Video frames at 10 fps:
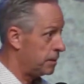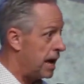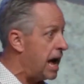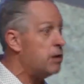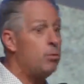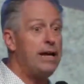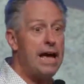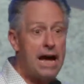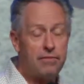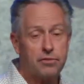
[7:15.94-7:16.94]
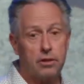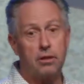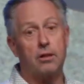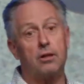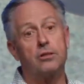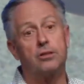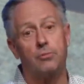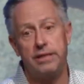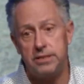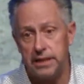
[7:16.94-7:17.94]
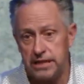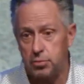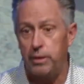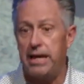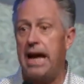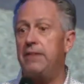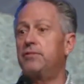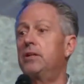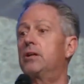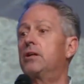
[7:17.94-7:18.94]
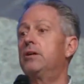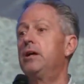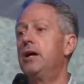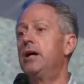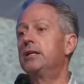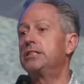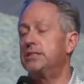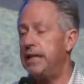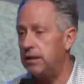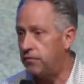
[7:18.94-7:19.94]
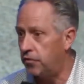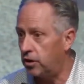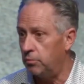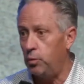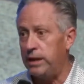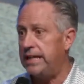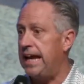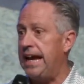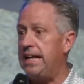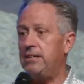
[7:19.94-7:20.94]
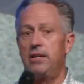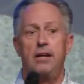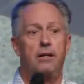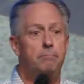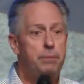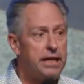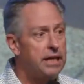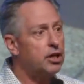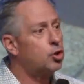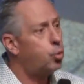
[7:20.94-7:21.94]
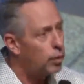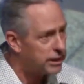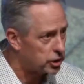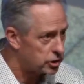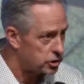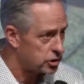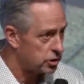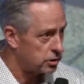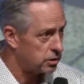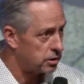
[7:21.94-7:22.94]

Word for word: And we have to learn to resist. We have to learn to stand firm. We can't be quitters